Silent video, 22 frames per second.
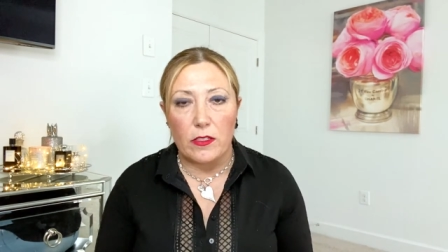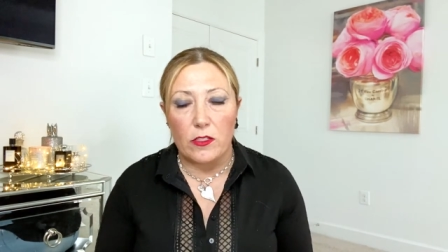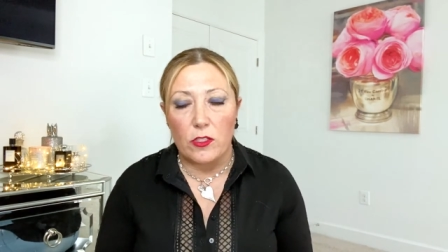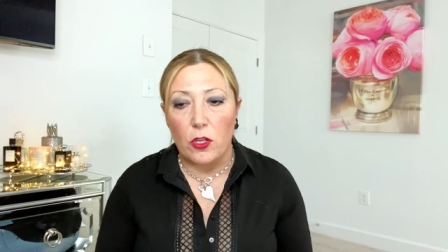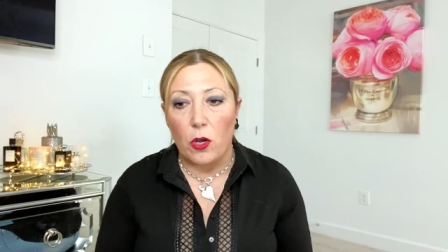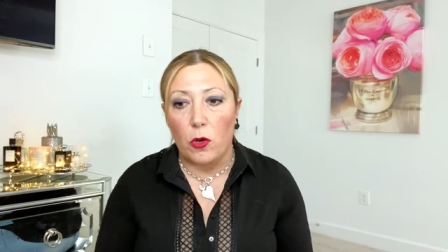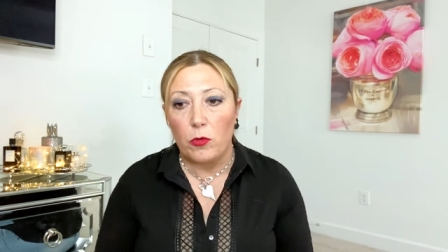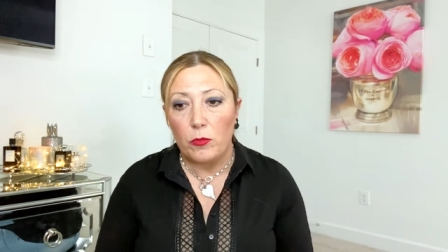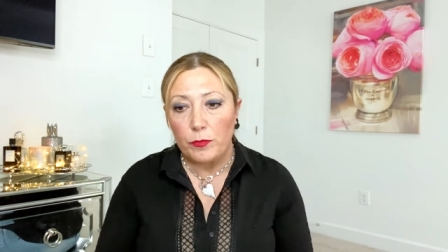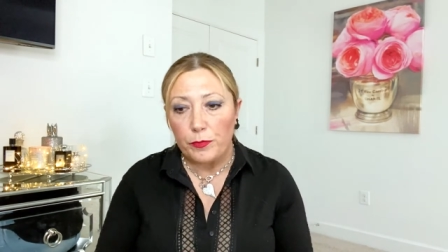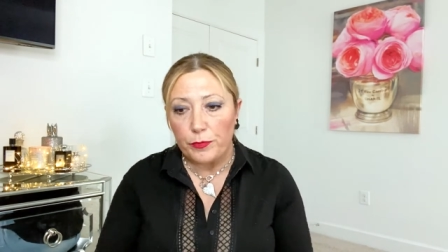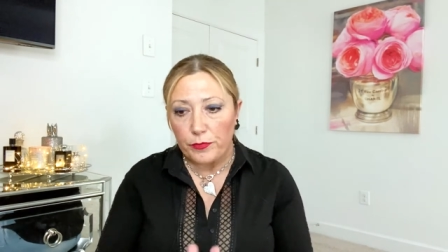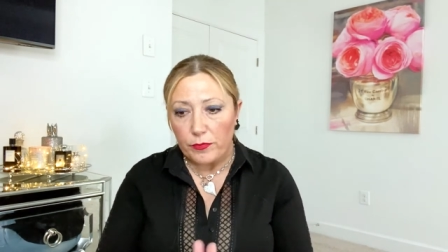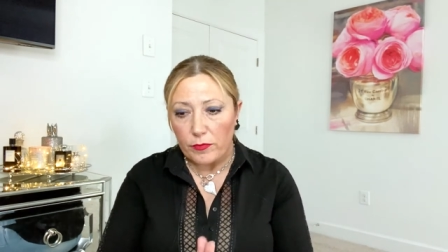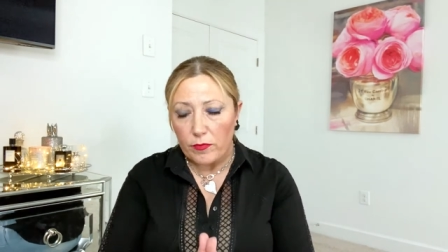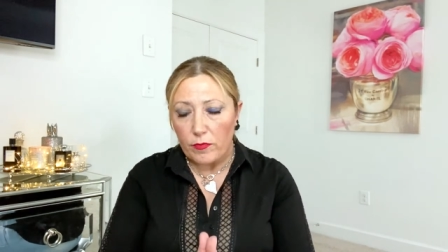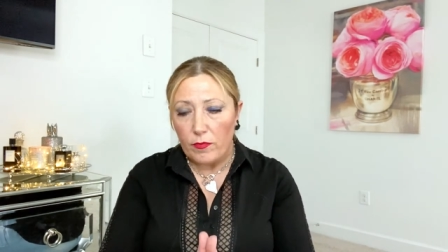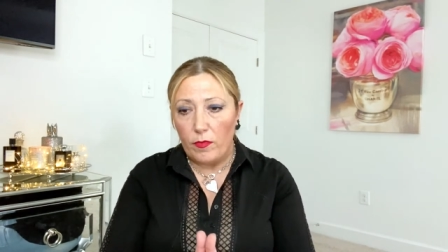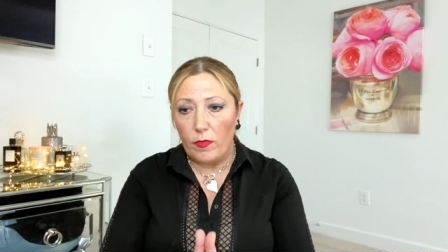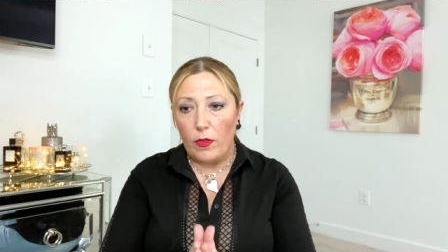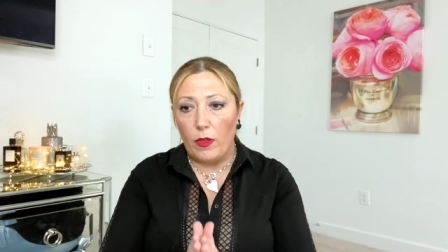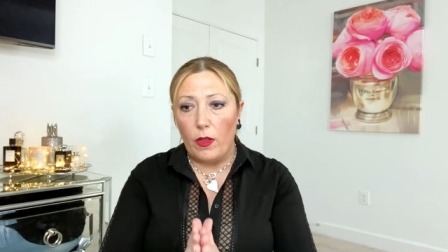So
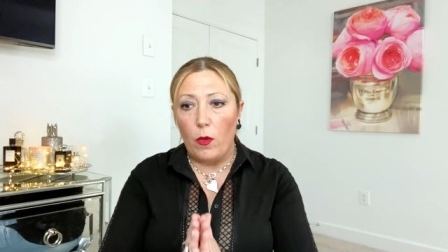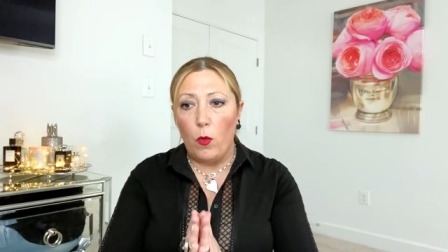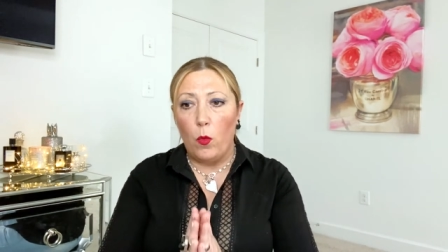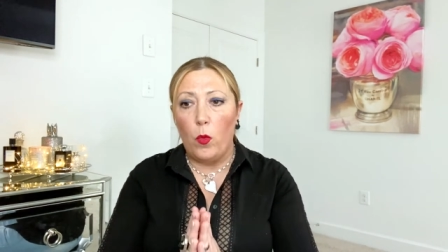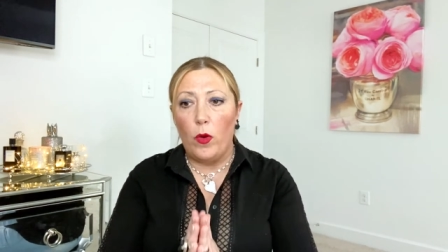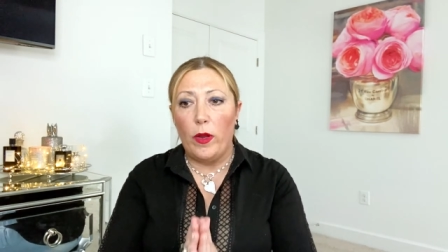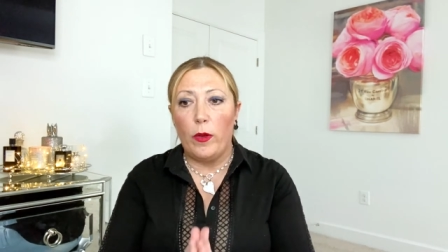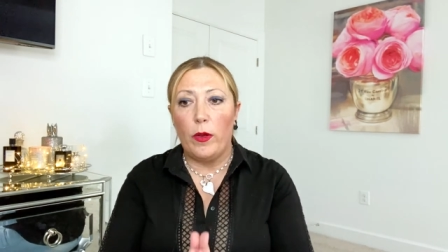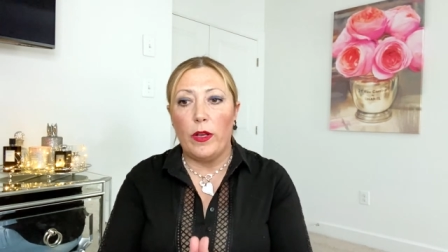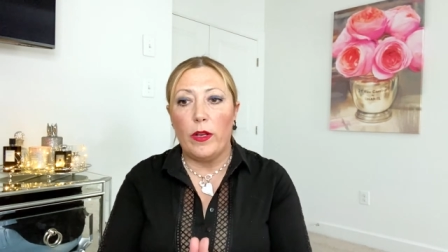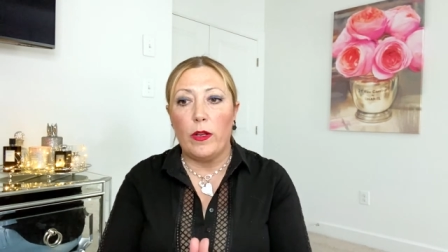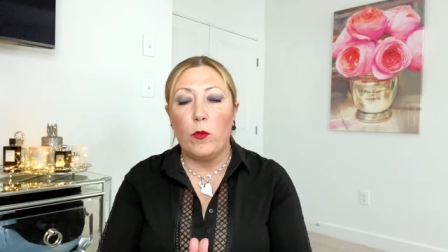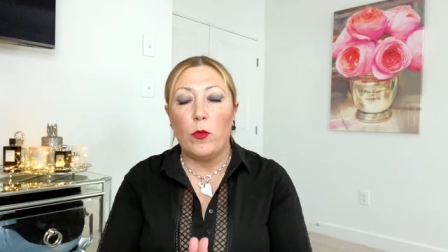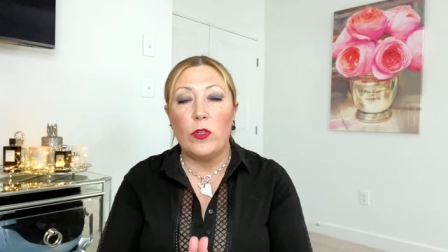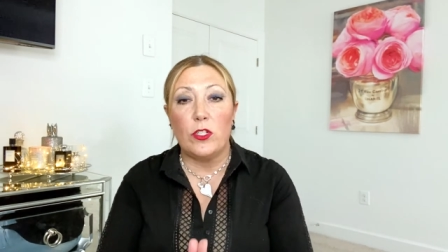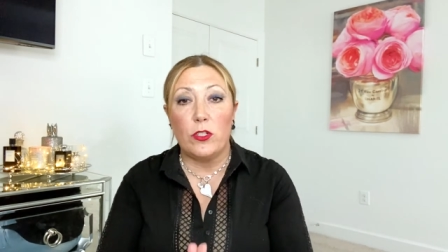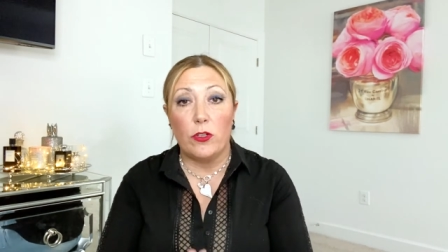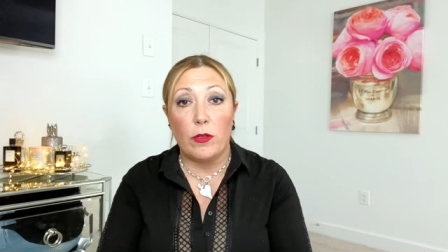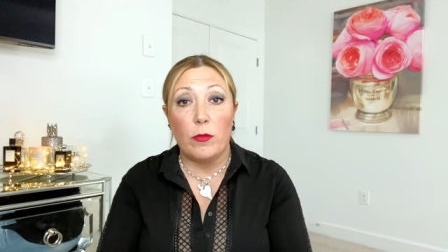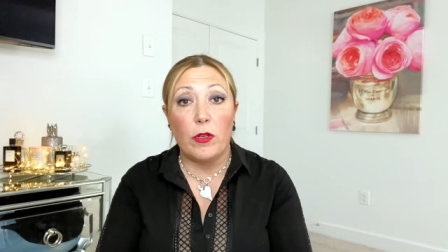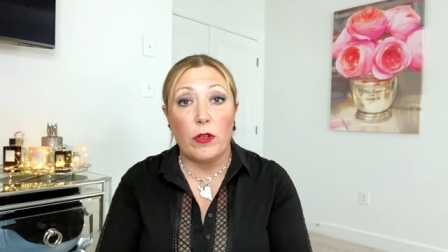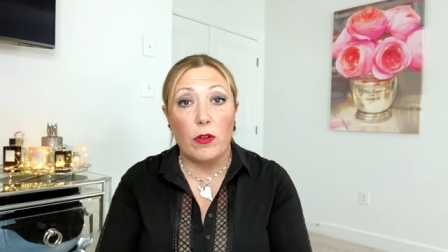when we
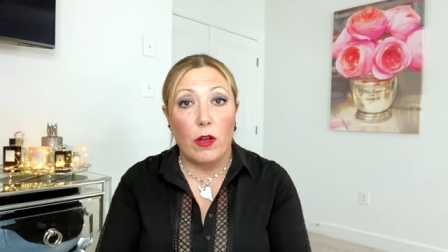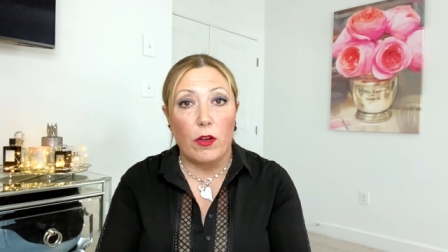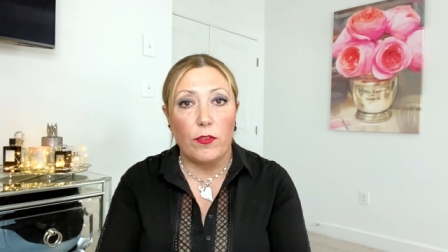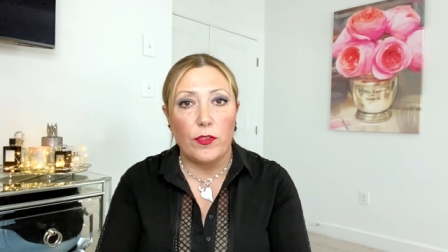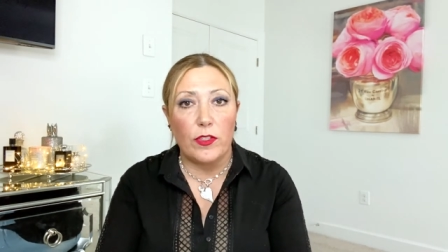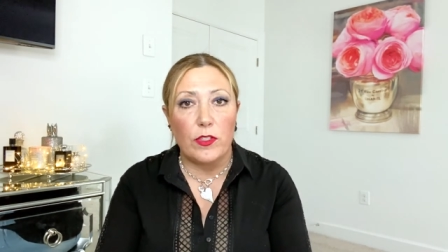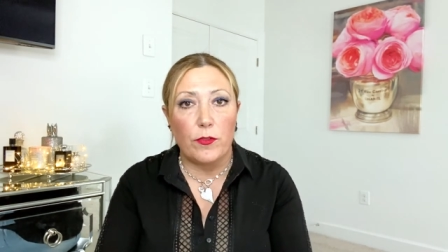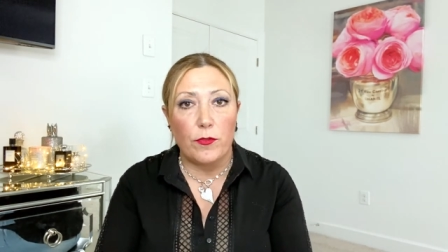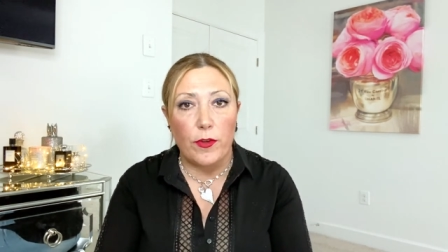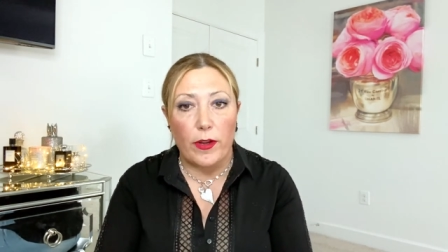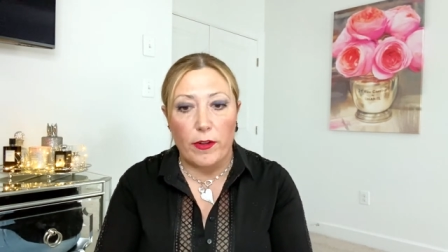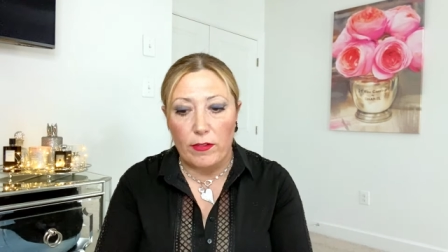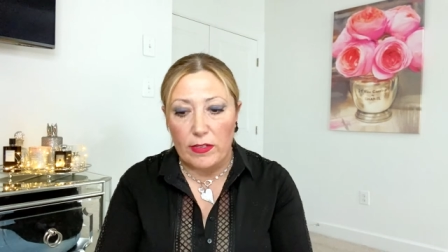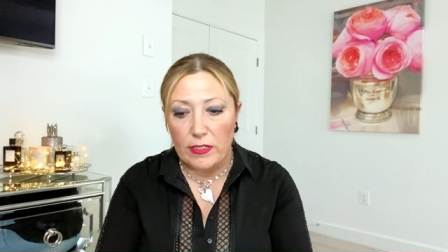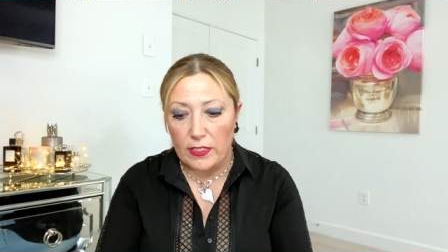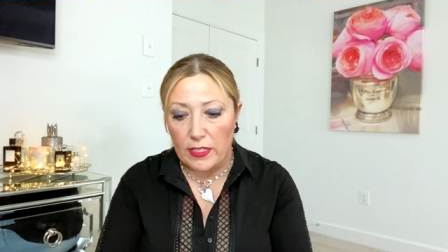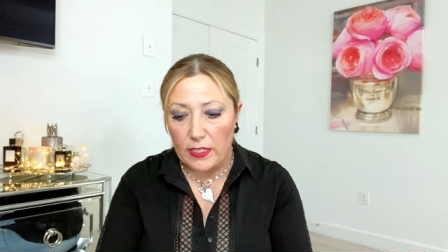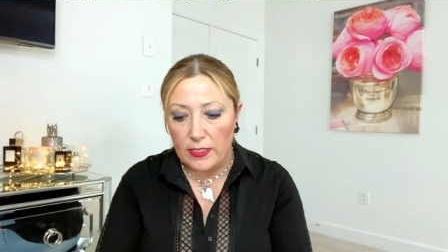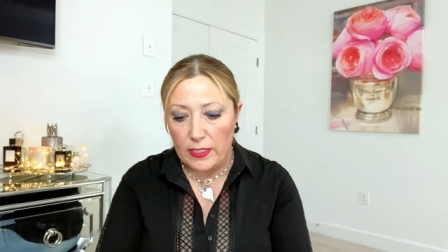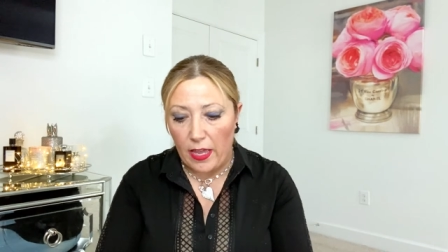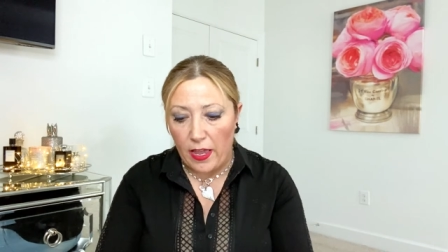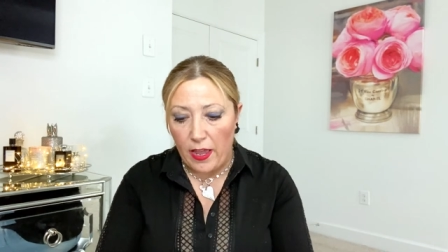talk about office
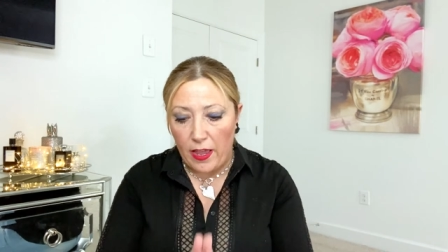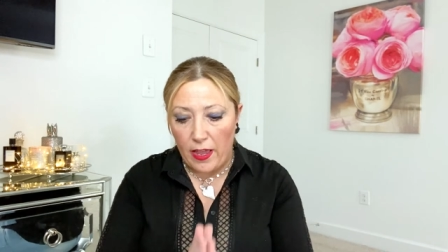fragrances,